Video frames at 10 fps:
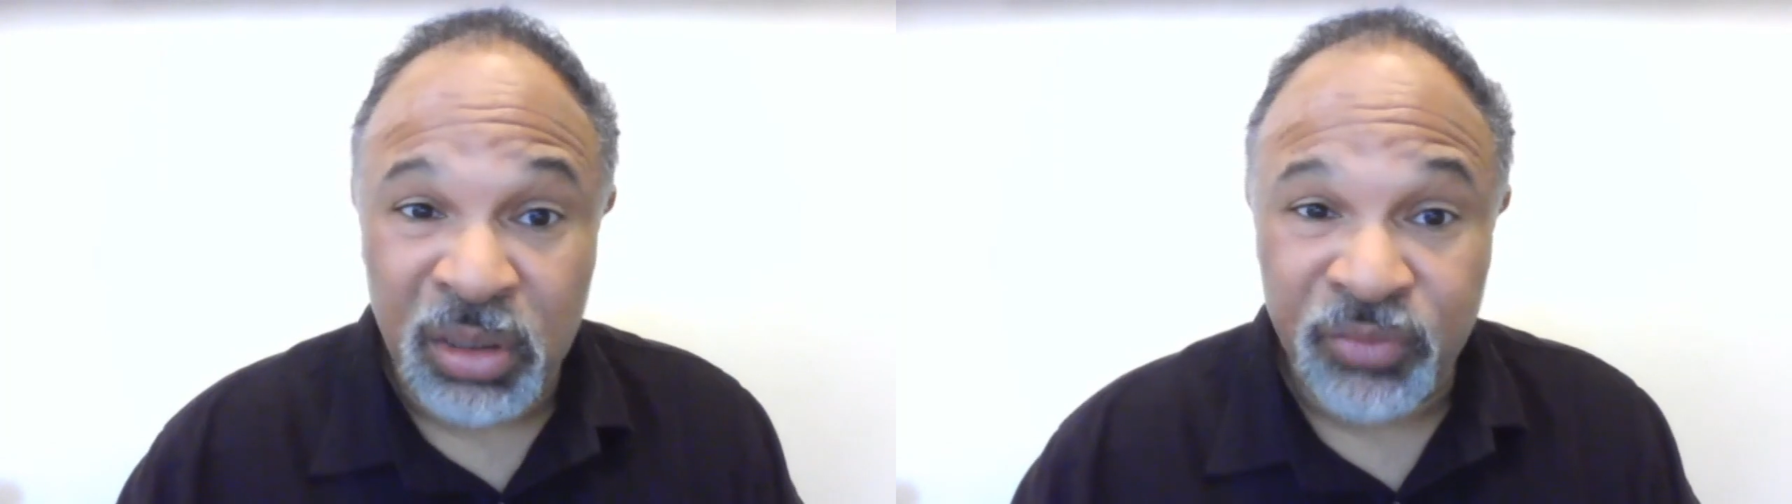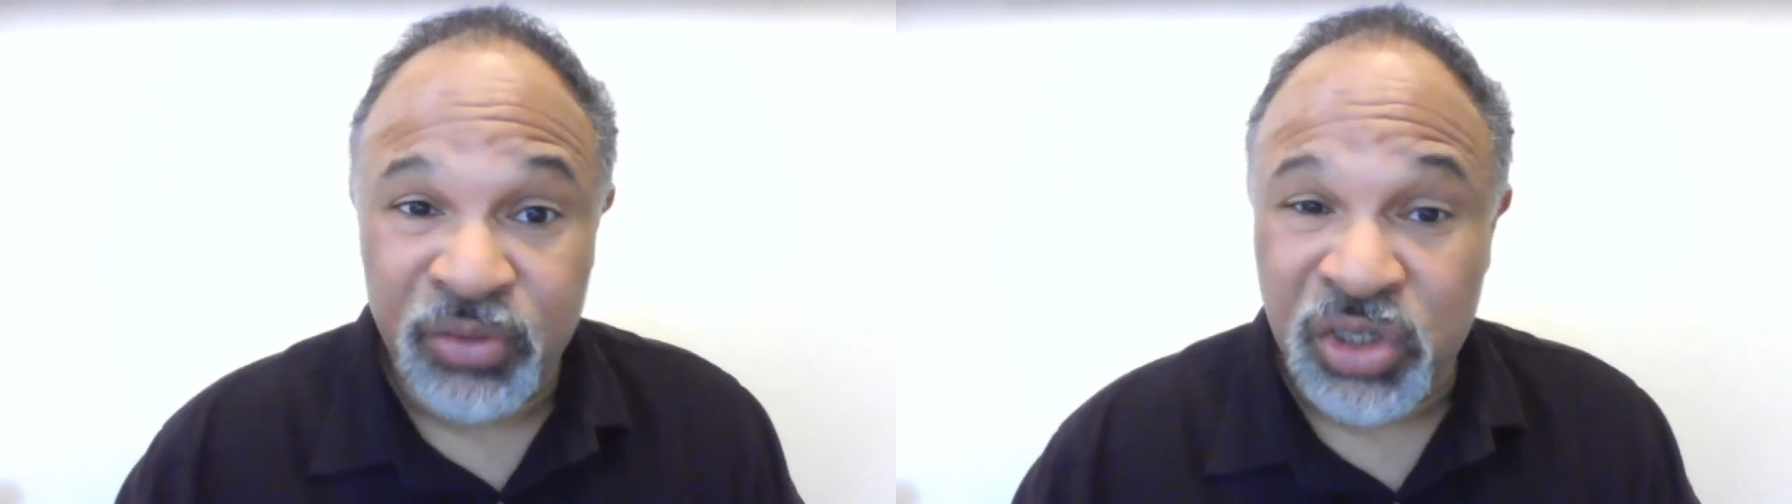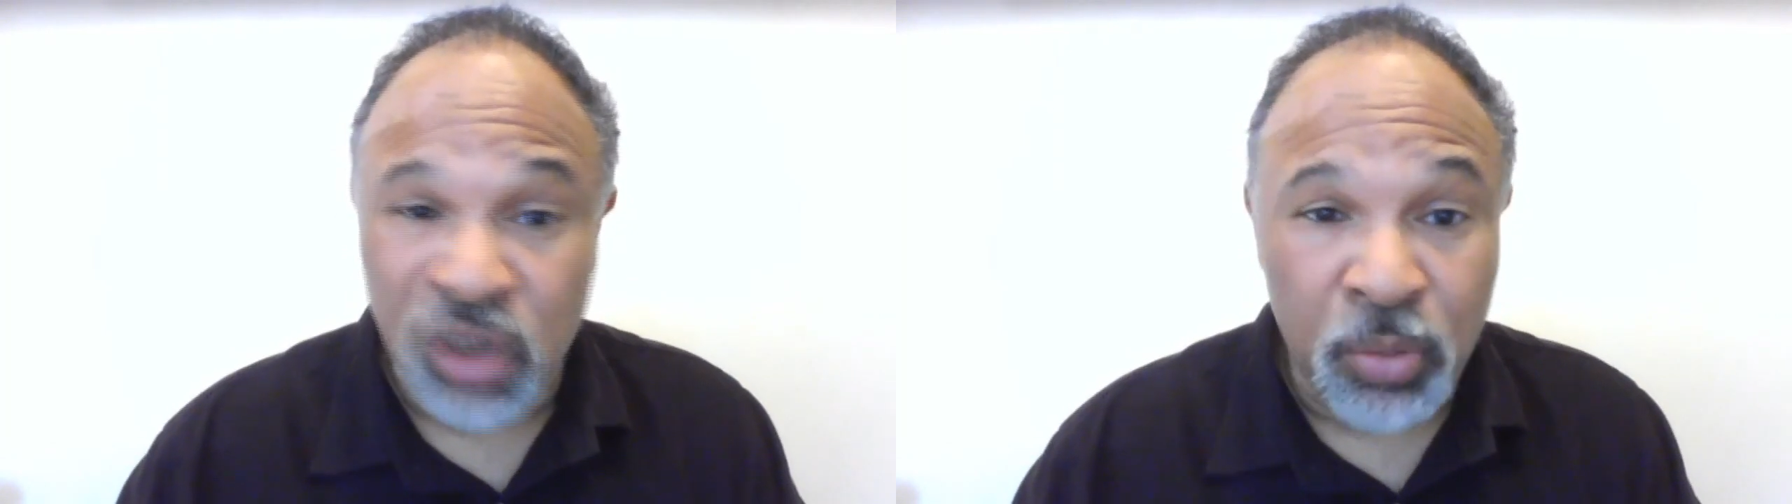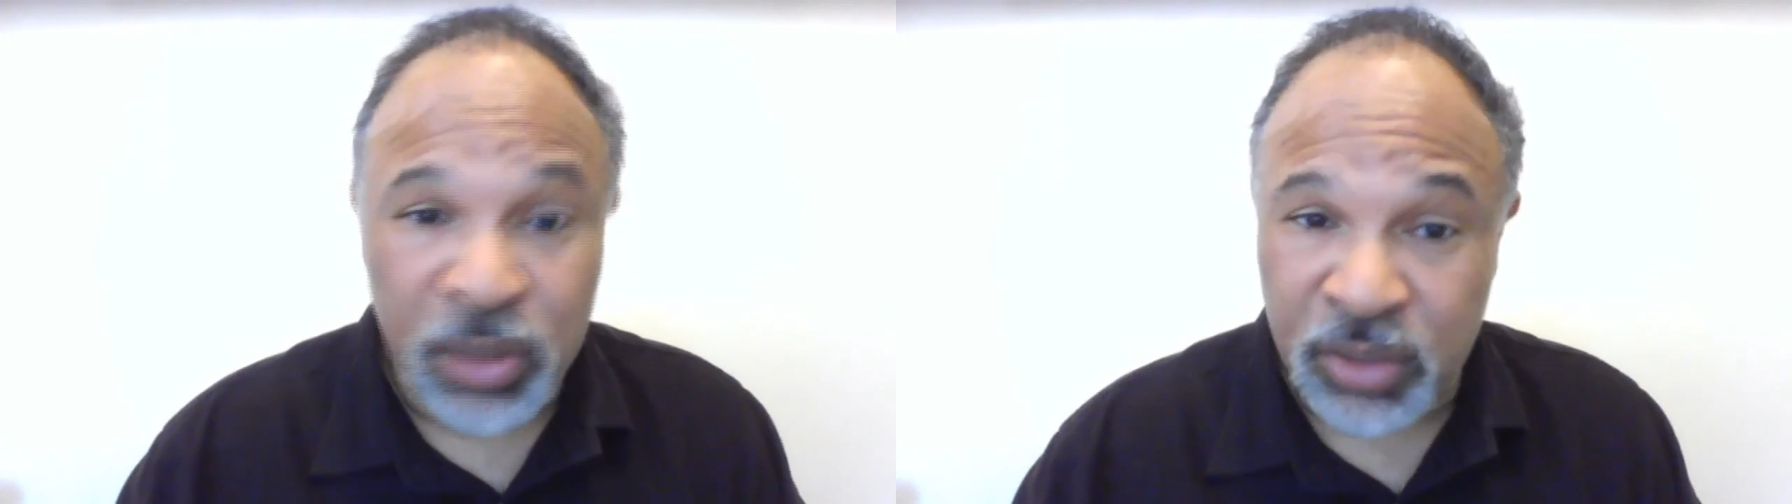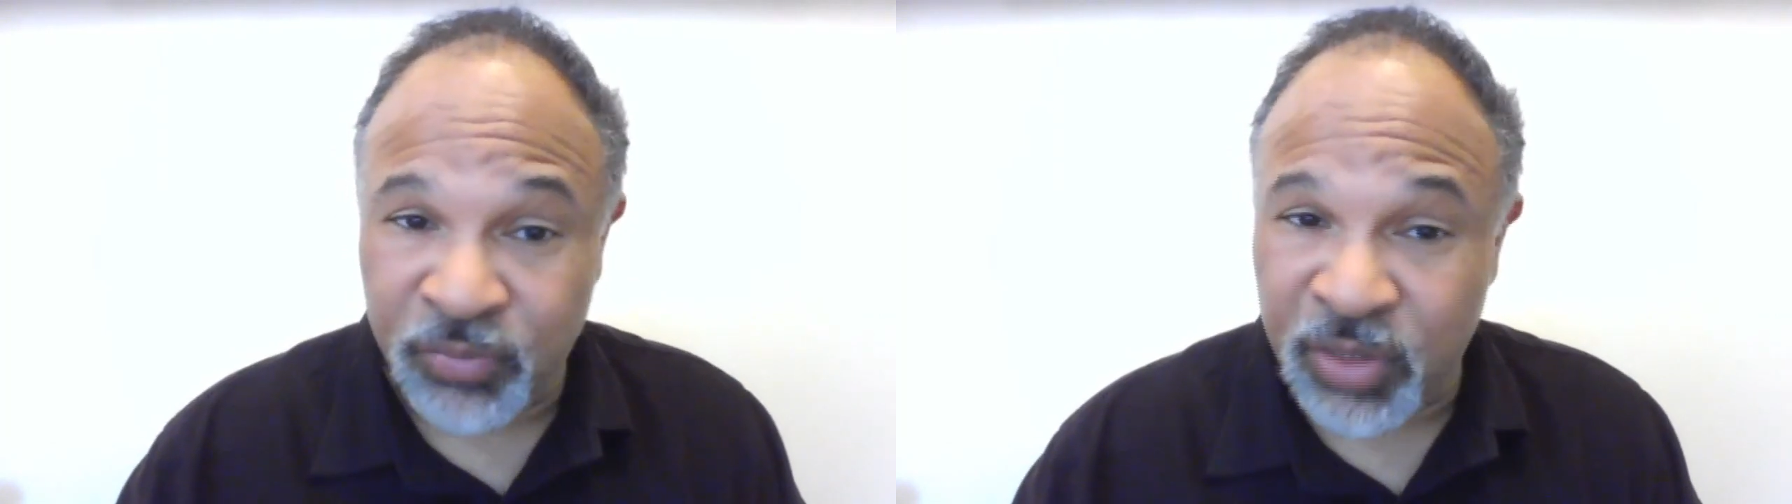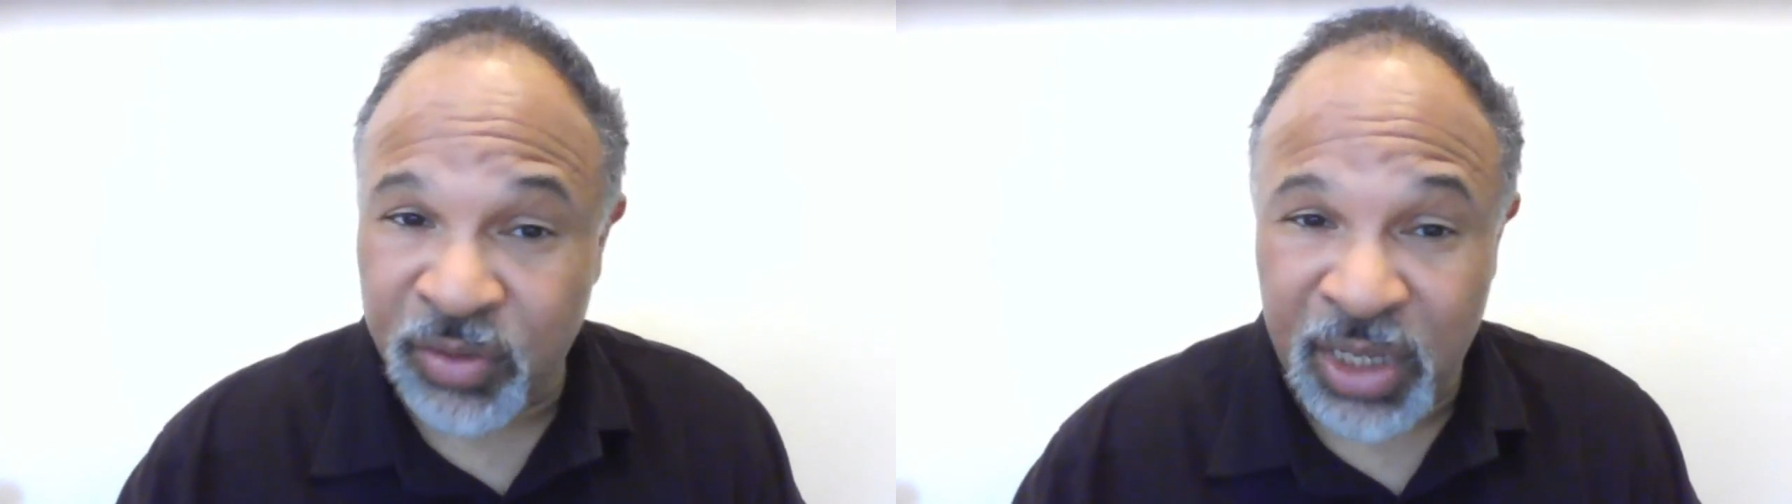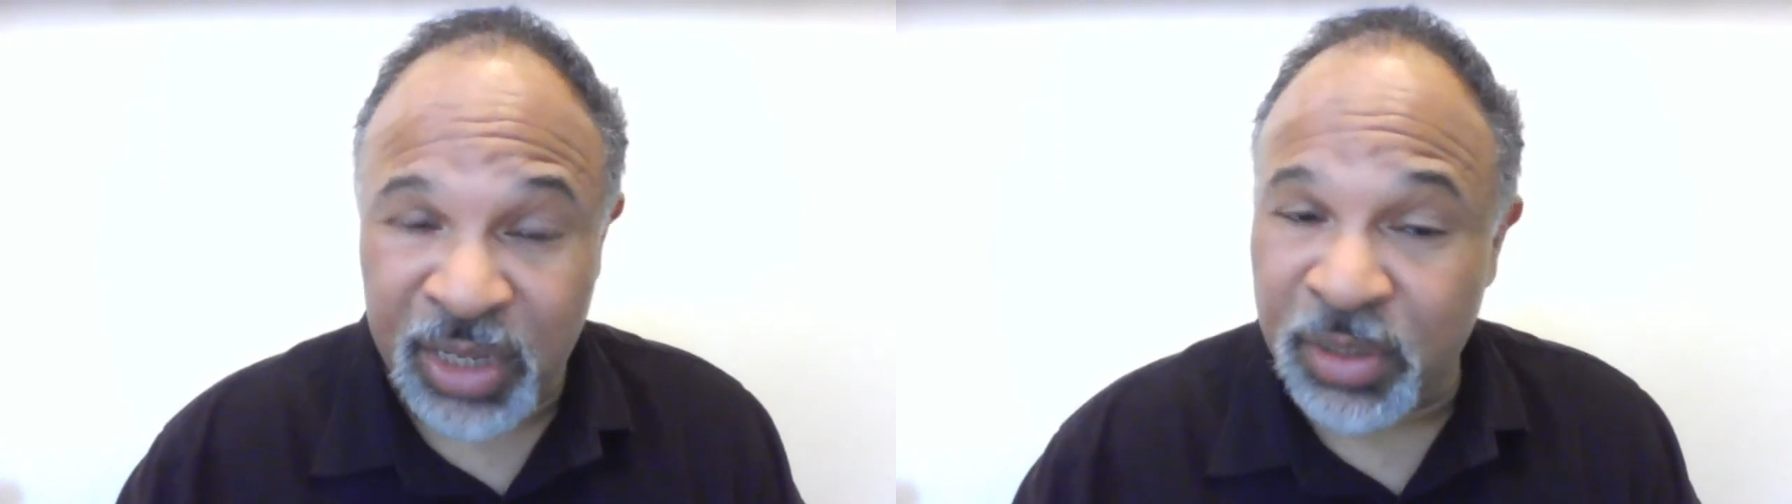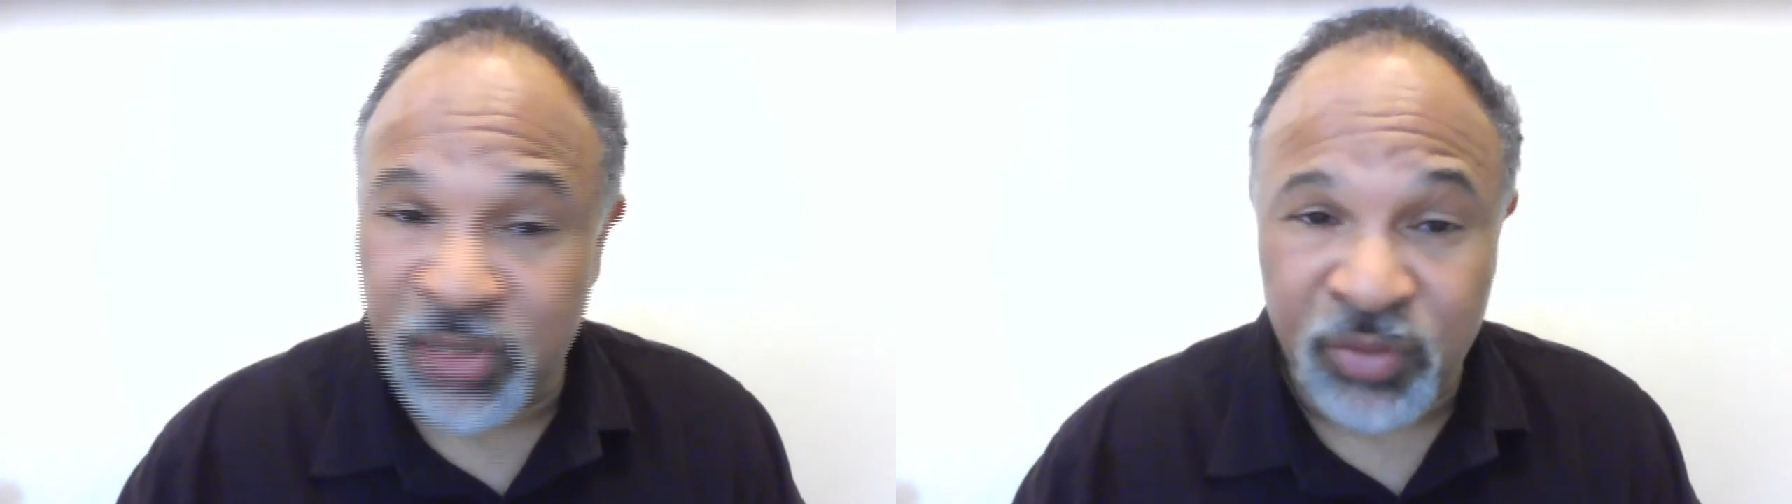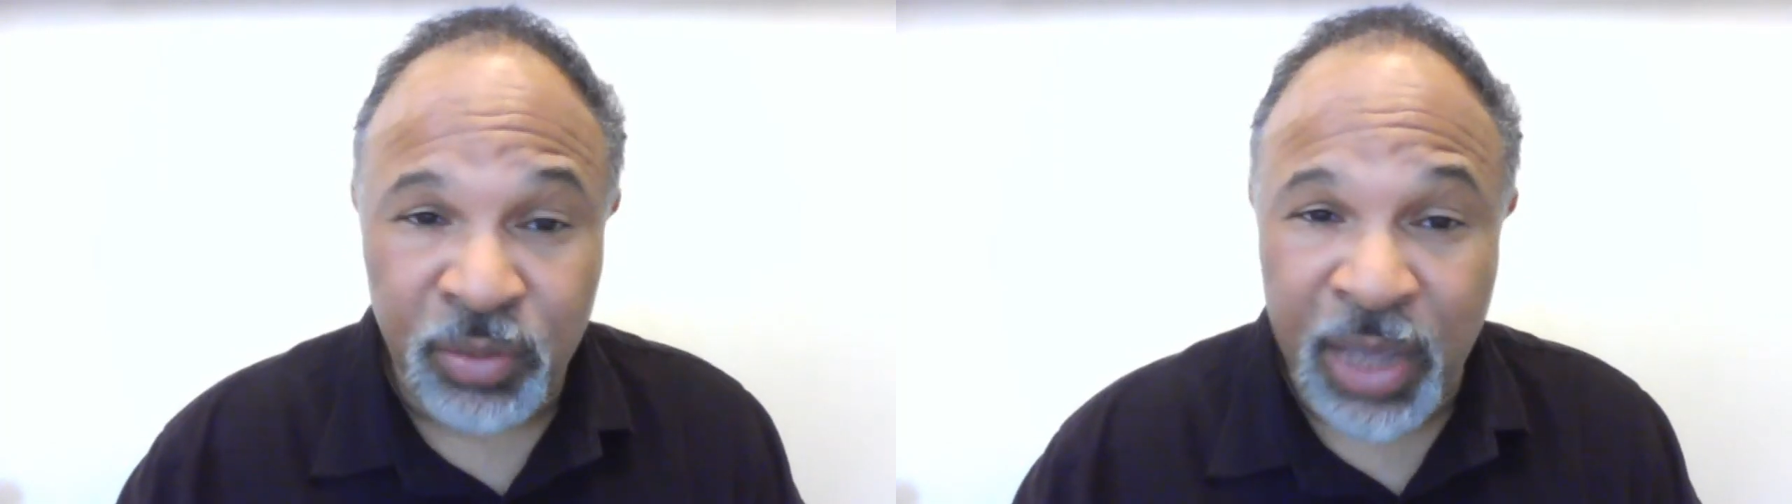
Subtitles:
for so much of the image of the